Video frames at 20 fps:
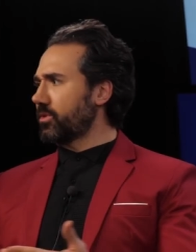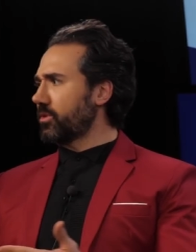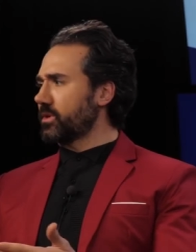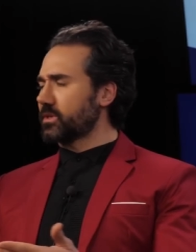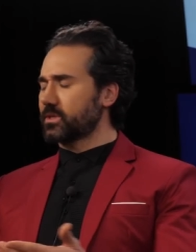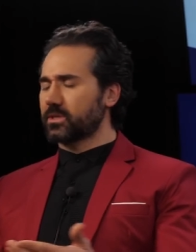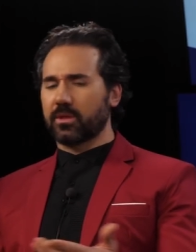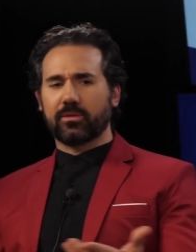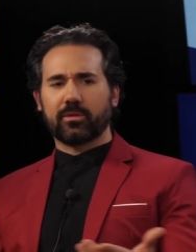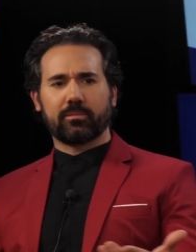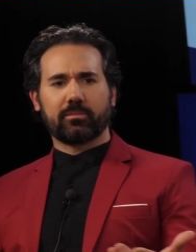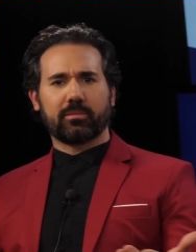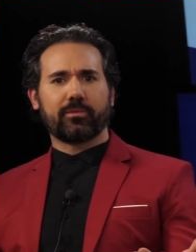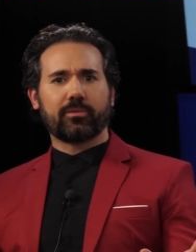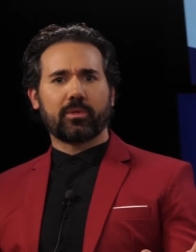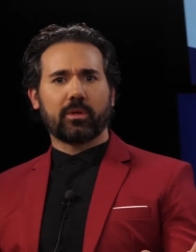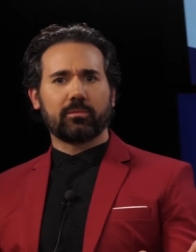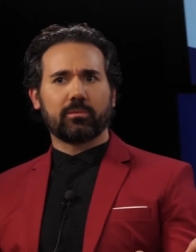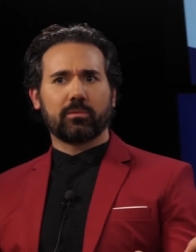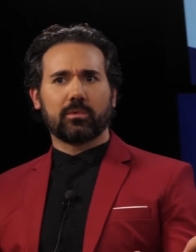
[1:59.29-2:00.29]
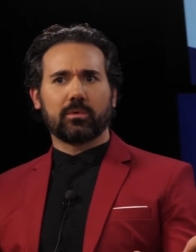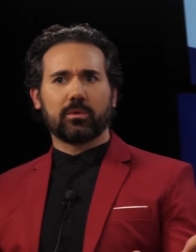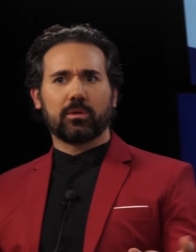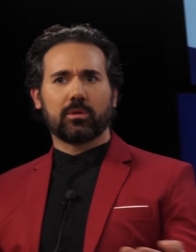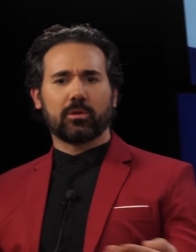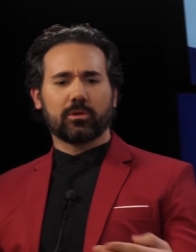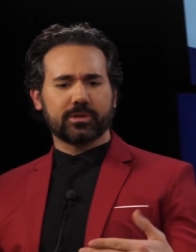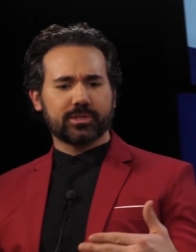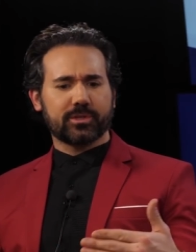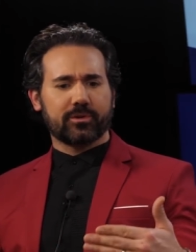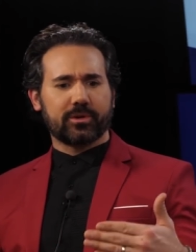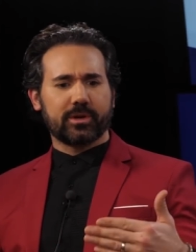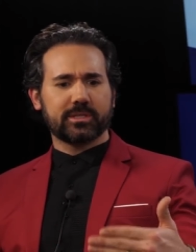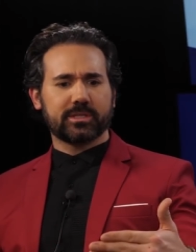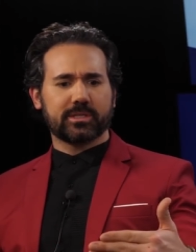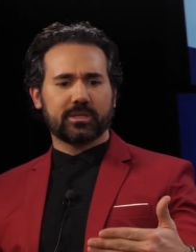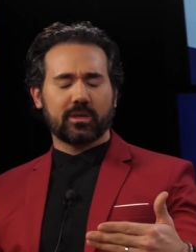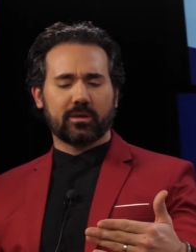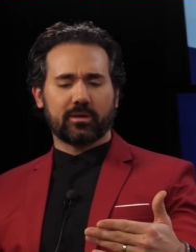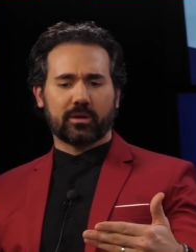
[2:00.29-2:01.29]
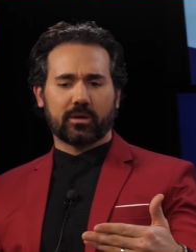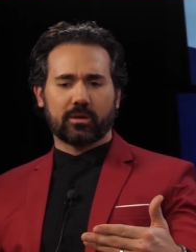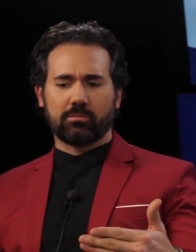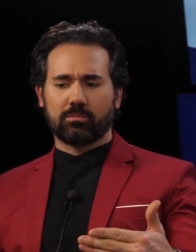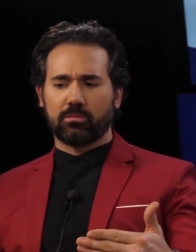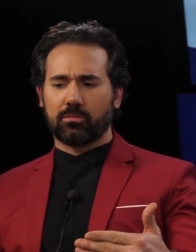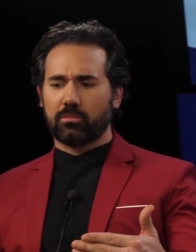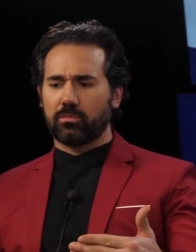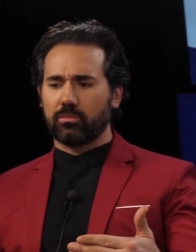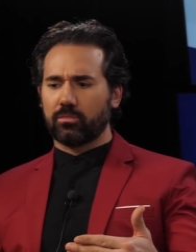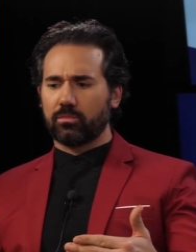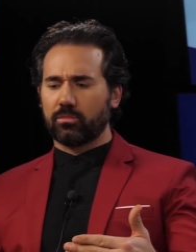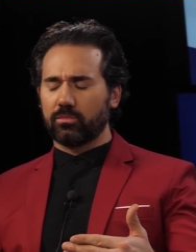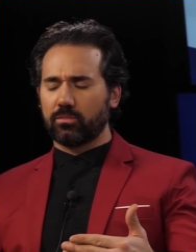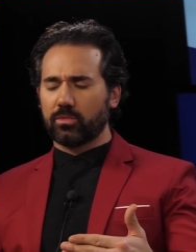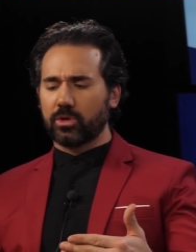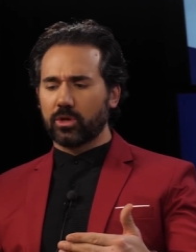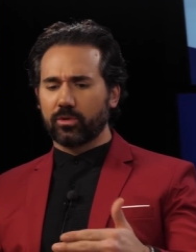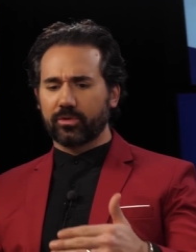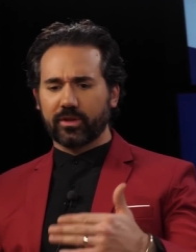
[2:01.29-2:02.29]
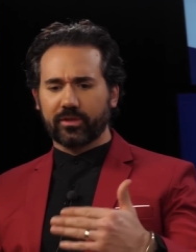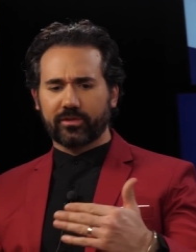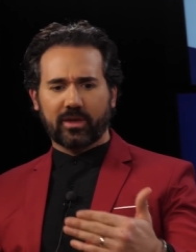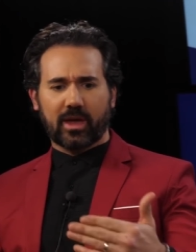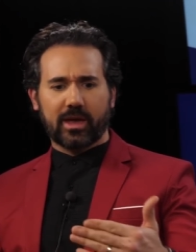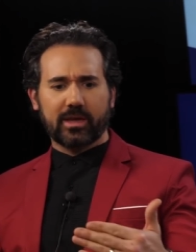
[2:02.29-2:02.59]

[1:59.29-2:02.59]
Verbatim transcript: there is, you know, because there is, um, you know, this